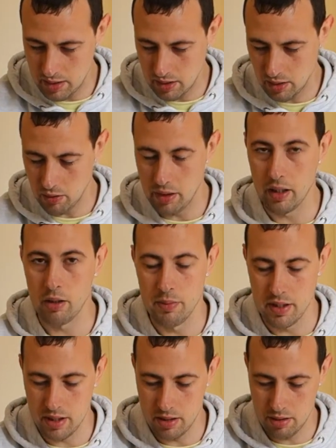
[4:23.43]
going to
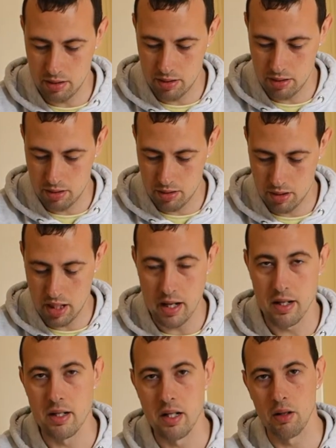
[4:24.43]
be
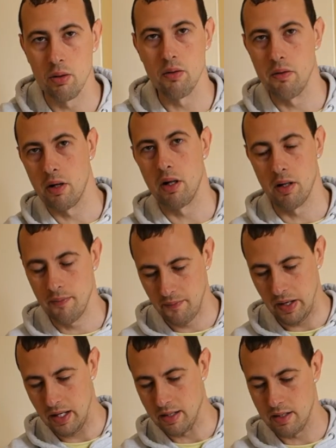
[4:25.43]
changing overall
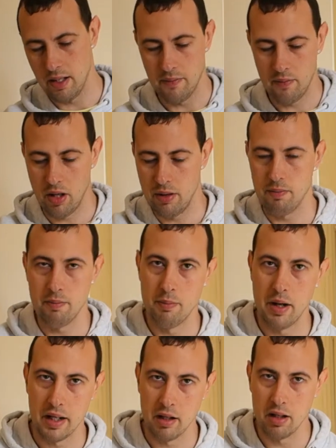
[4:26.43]
as I
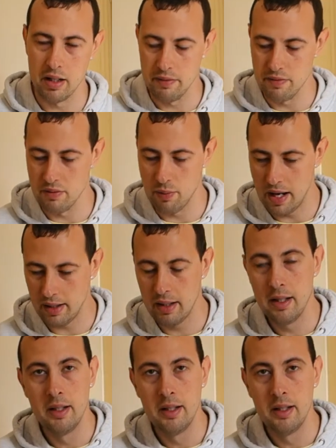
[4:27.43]
make the leaves wet,